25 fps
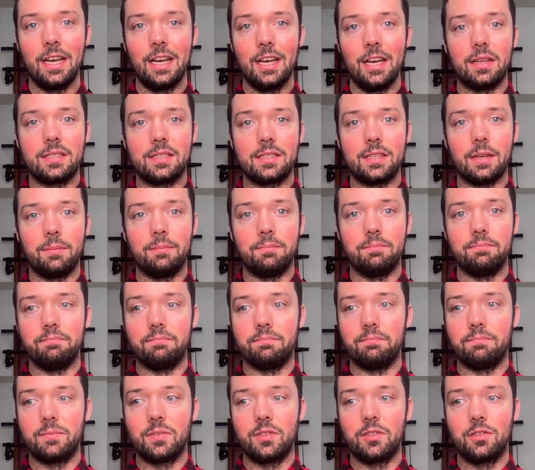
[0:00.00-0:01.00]
Some
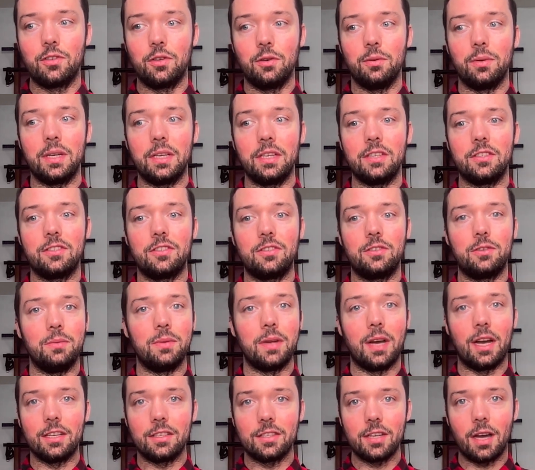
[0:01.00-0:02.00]
students do
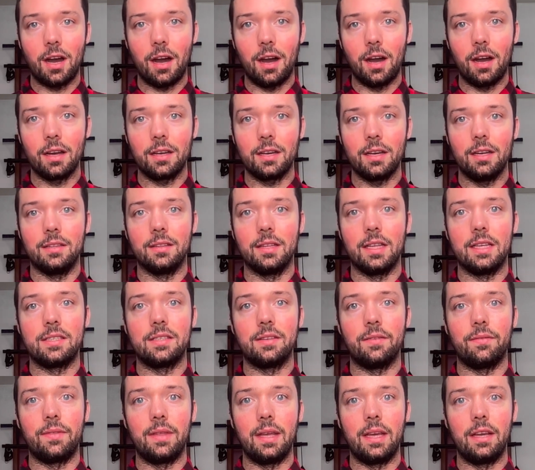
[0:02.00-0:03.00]
not talk unless
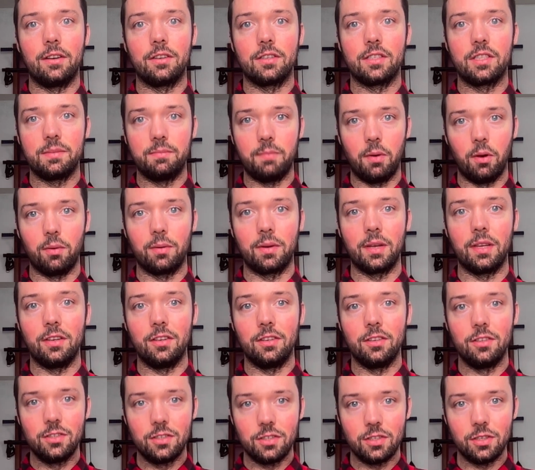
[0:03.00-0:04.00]
if they are spoken
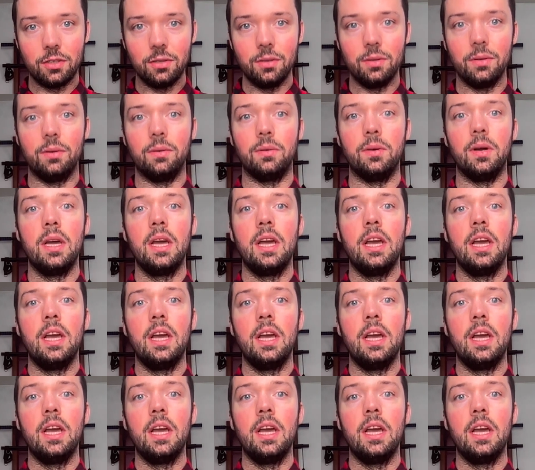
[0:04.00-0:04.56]
to.